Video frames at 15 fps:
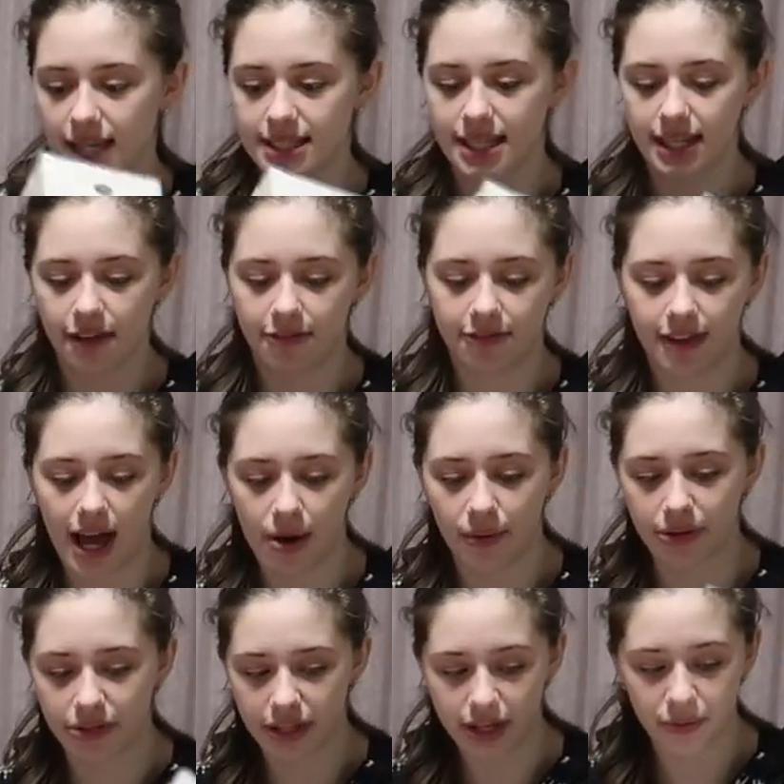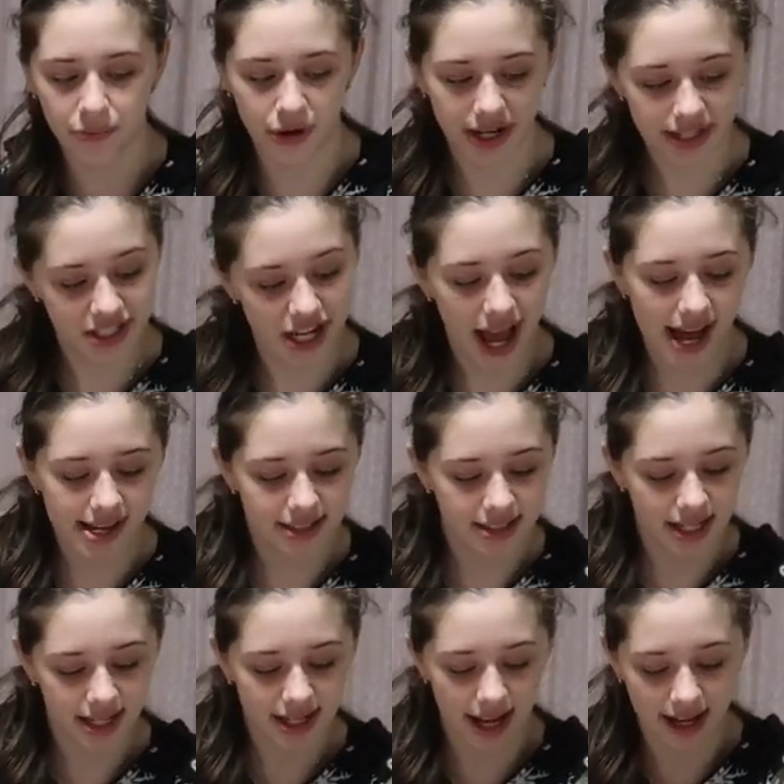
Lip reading: It's like a flower thing which has like,